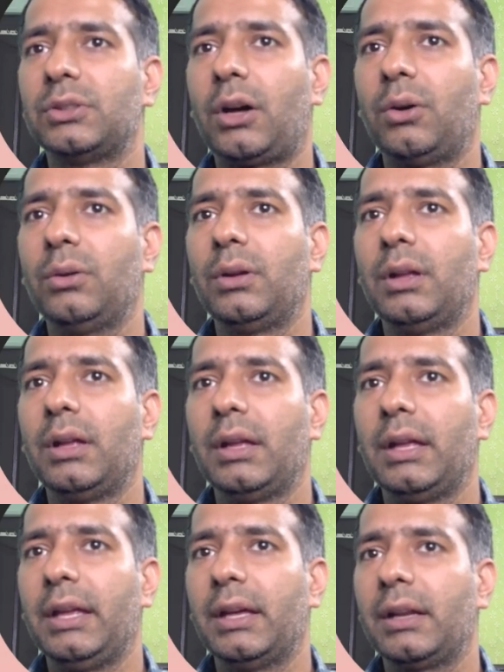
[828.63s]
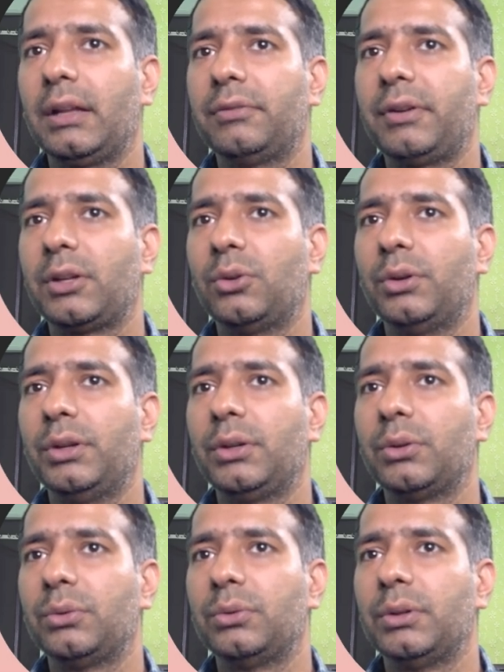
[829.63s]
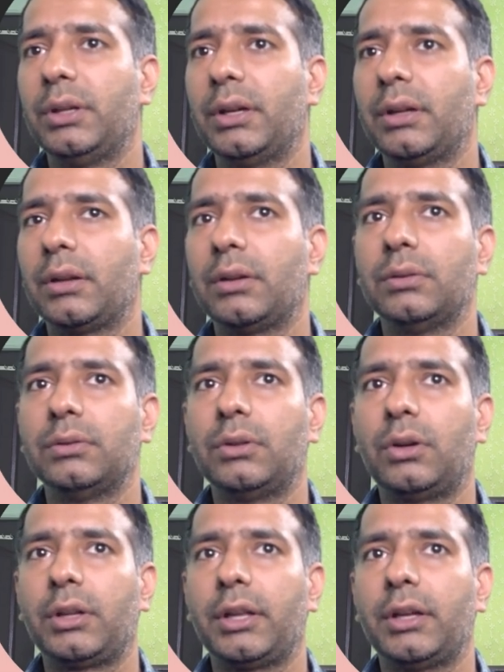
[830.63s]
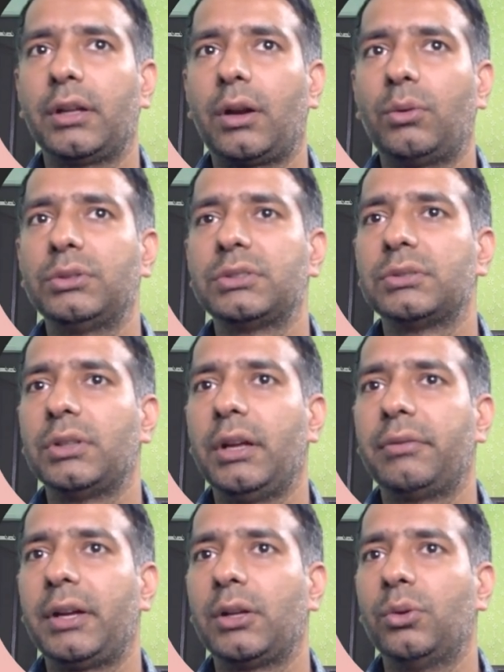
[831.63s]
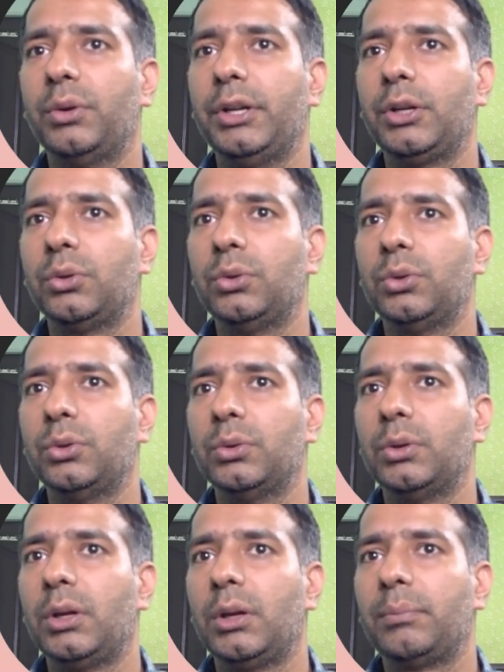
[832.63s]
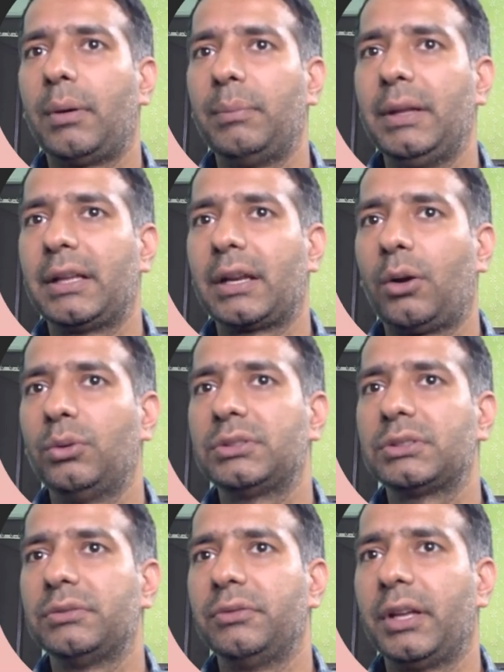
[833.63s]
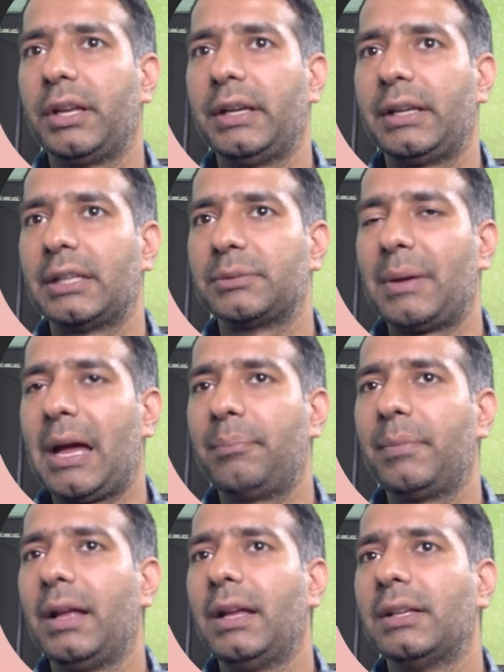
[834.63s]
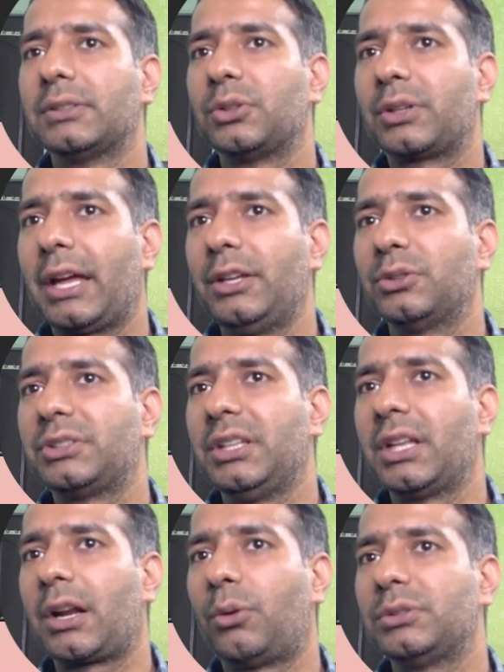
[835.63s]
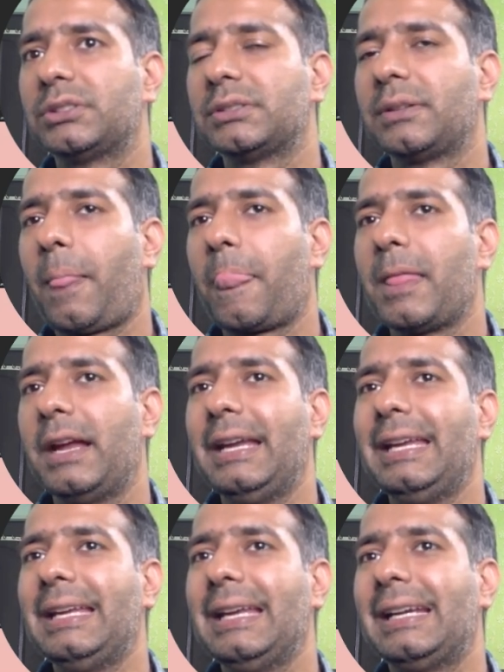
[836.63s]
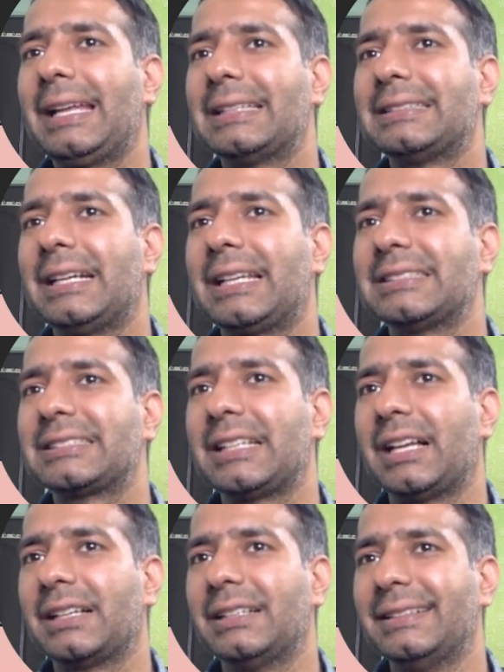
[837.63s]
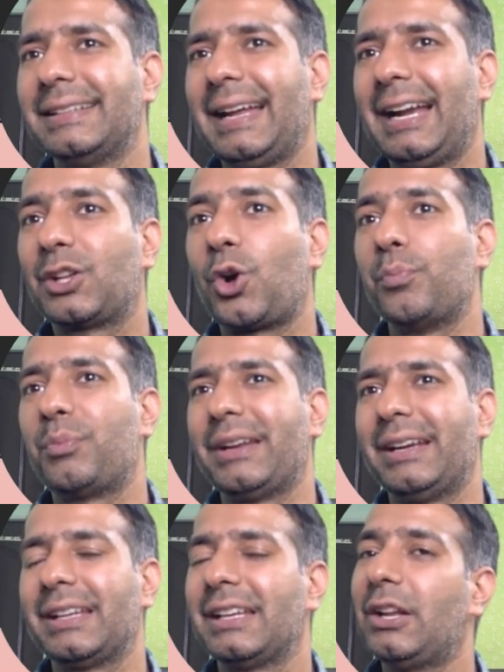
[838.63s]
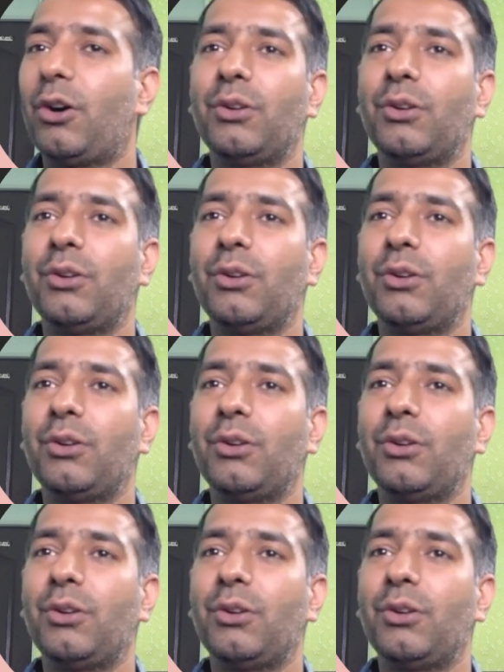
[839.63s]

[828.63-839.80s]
So now here, if I go into here, not here, routes. If I go into public routes where it has map. So can you see the routes? It has written slug and component.